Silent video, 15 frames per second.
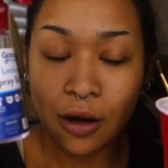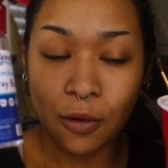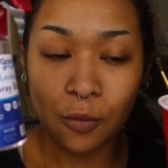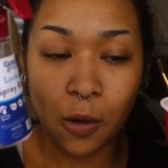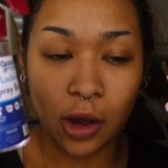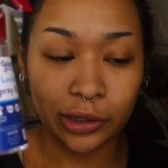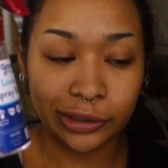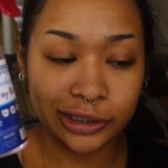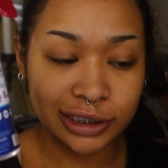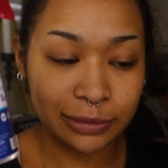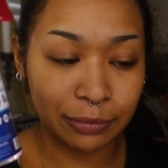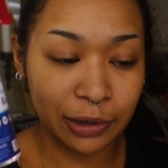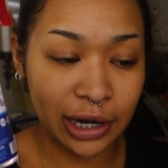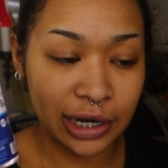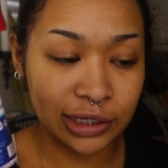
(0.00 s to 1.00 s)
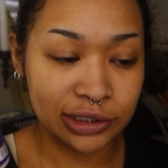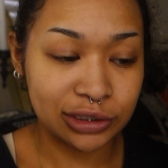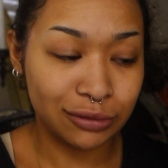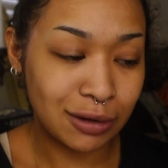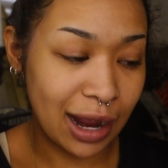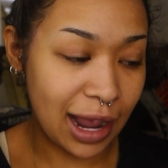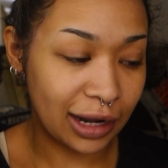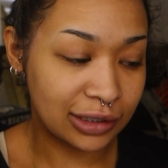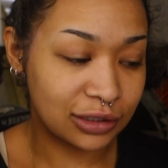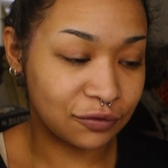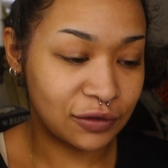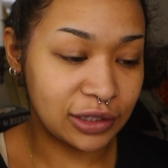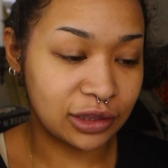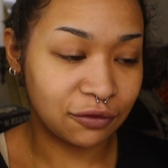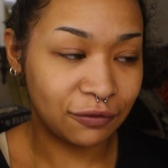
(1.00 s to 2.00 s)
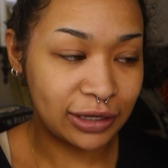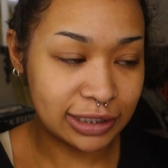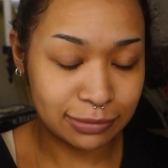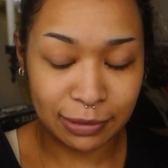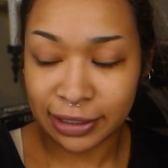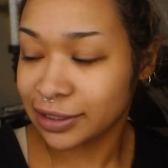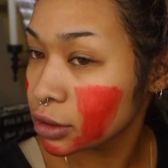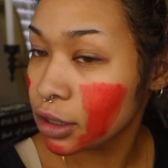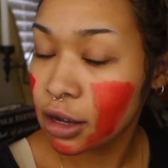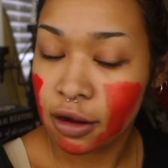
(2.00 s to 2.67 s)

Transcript: water spray to activate the face paint.